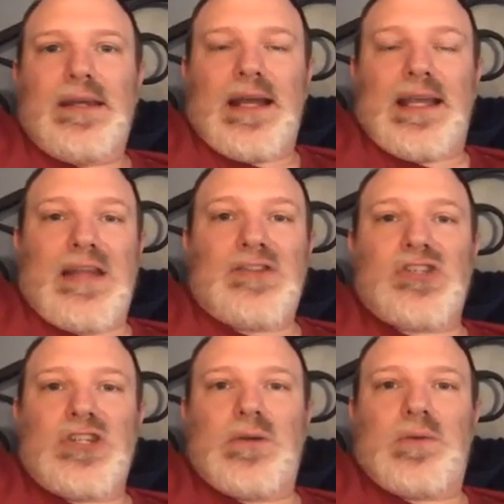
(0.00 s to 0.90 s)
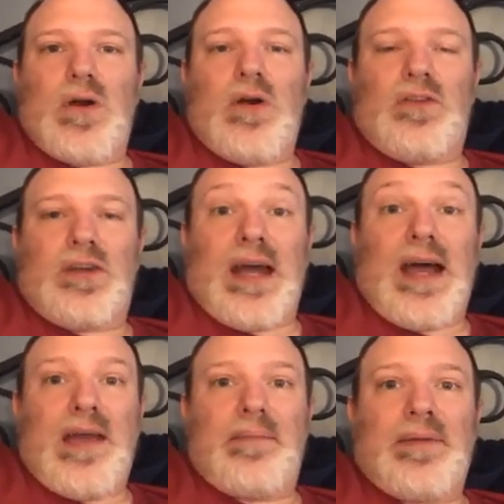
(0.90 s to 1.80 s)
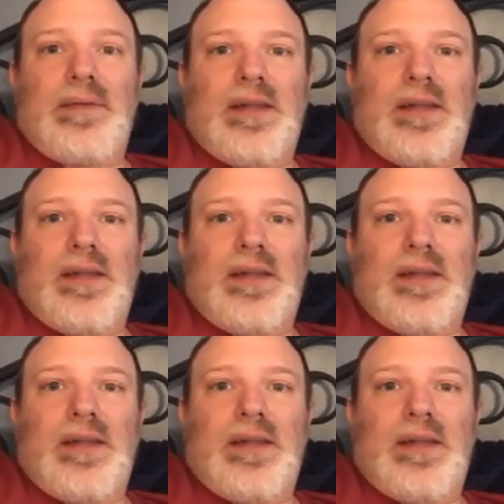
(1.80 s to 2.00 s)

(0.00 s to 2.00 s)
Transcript: against you over time.